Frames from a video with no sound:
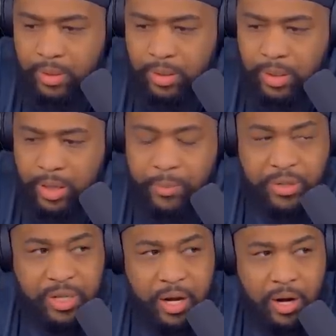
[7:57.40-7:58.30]

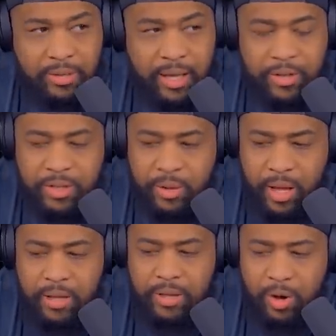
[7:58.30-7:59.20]
100%. Art, thank
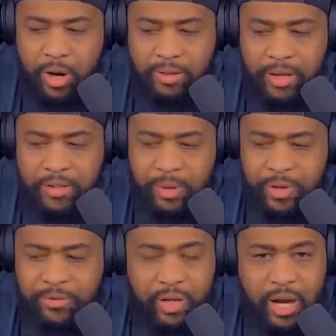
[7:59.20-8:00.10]
you so
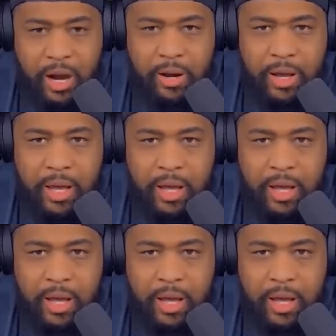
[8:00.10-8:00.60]
much for the call.